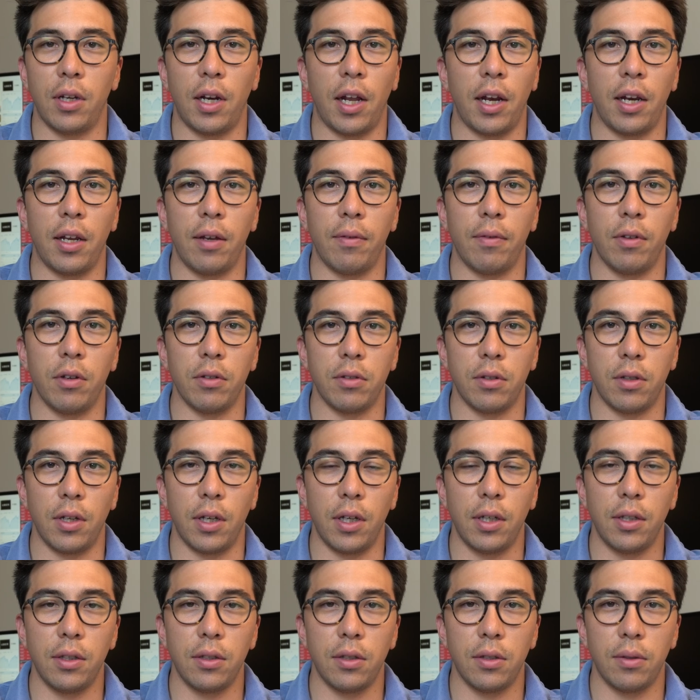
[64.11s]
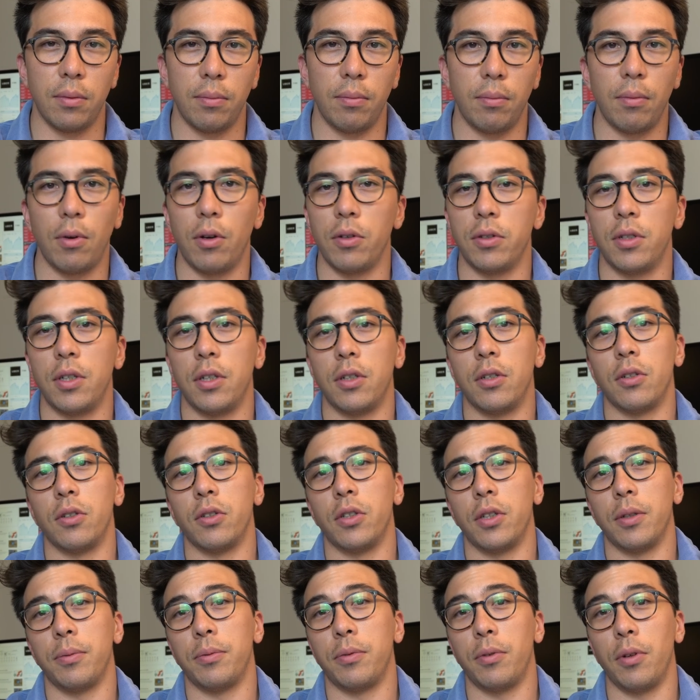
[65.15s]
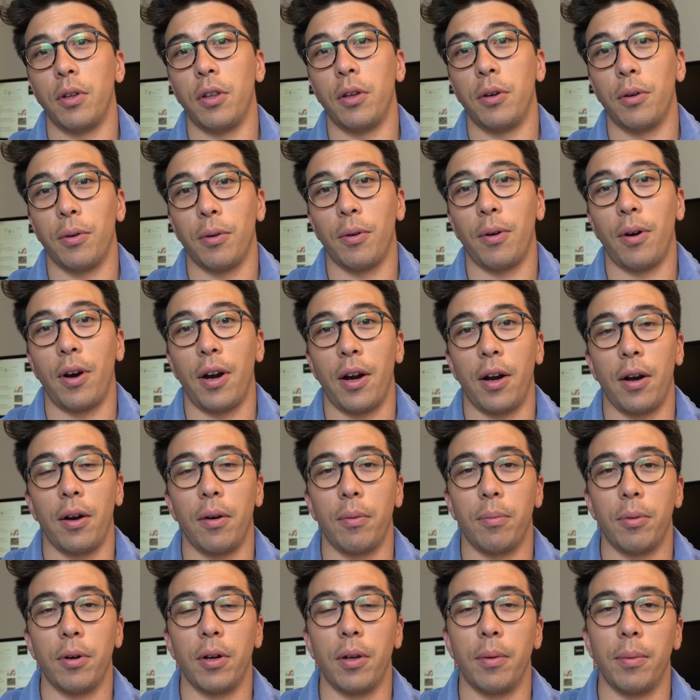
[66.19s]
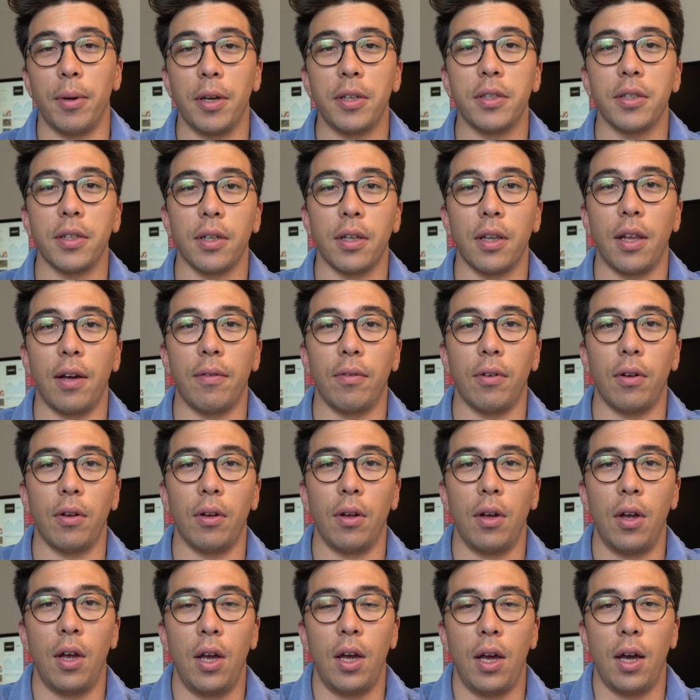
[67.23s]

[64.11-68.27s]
in any of those things. Most internships really require a pretty basic level.